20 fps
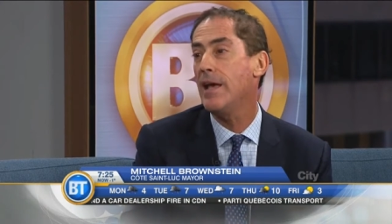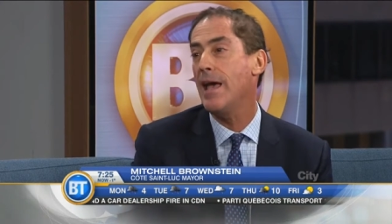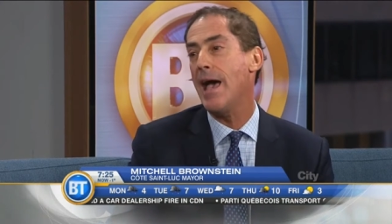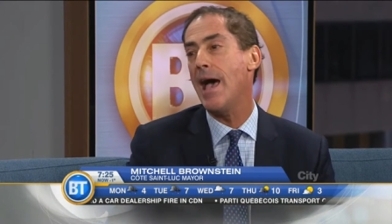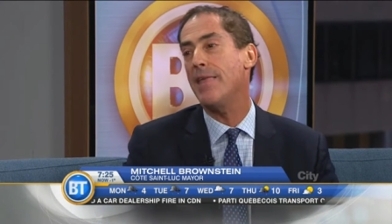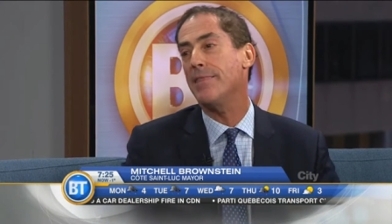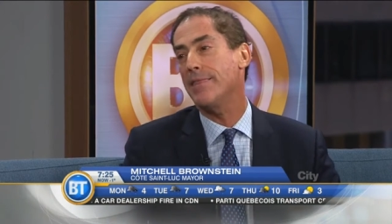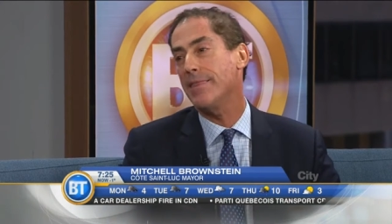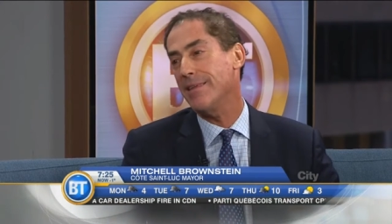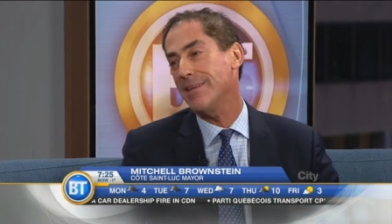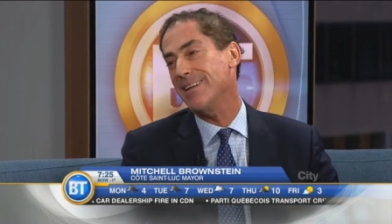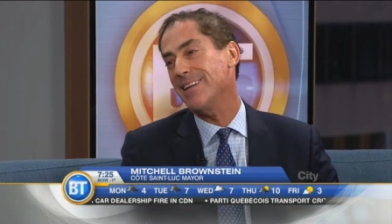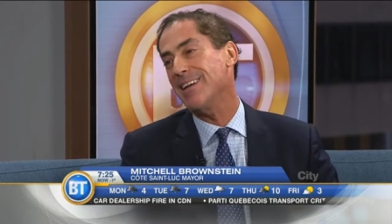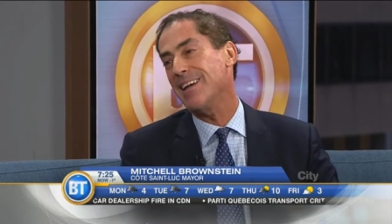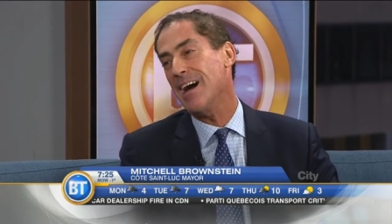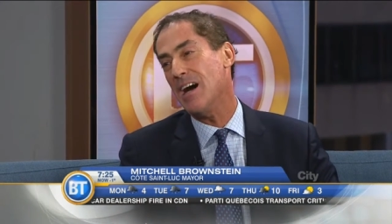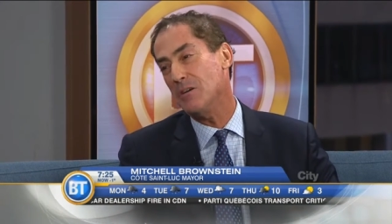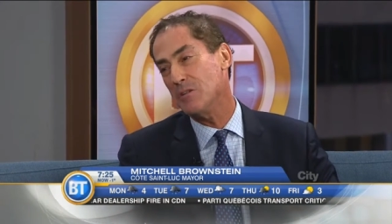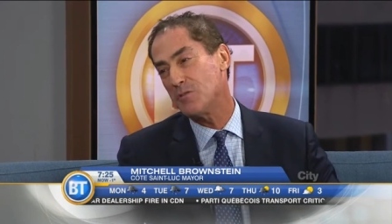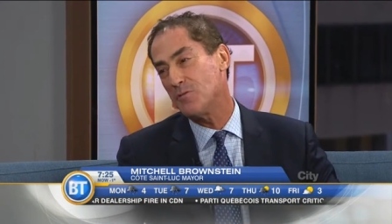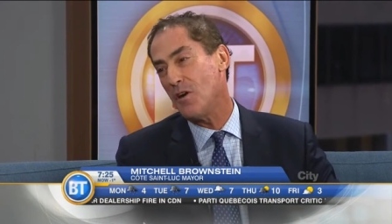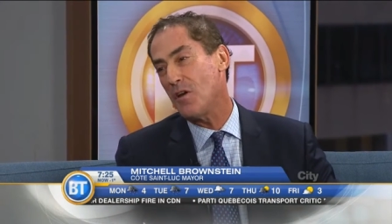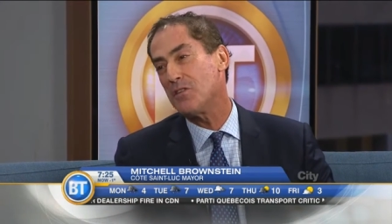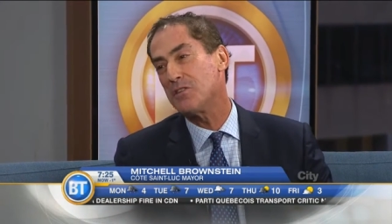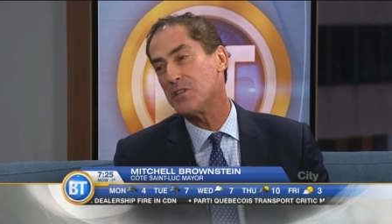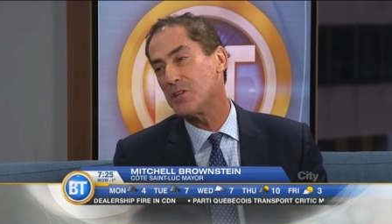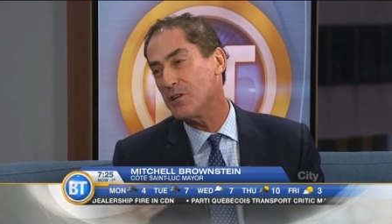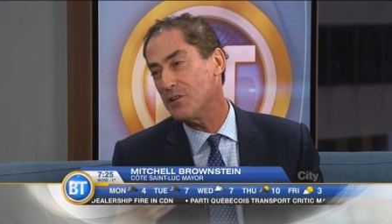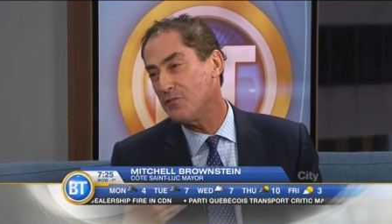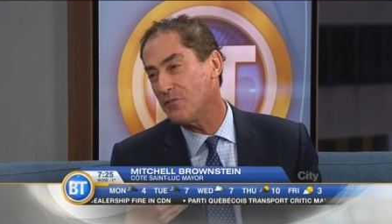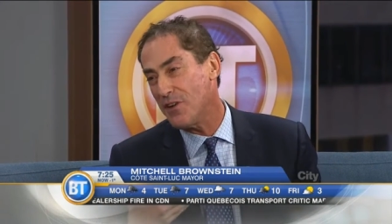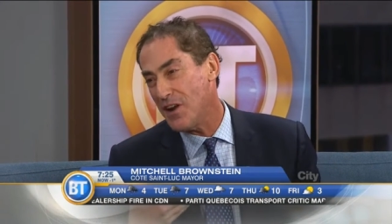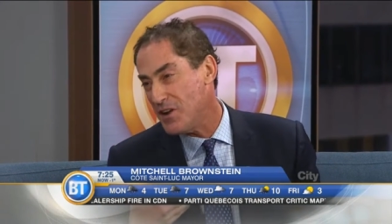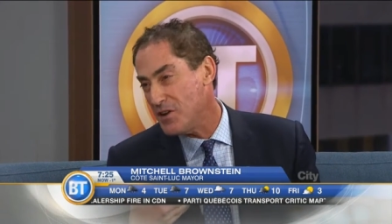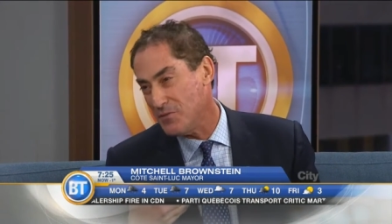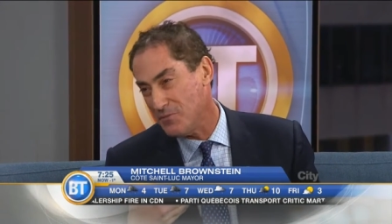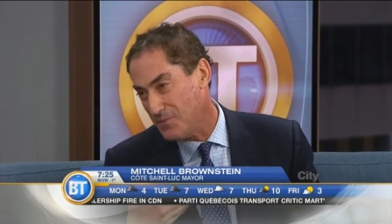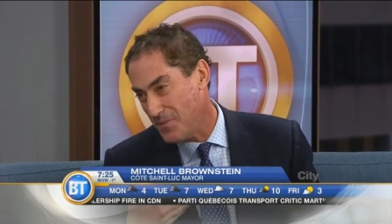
Anthony Housefather's a good friend of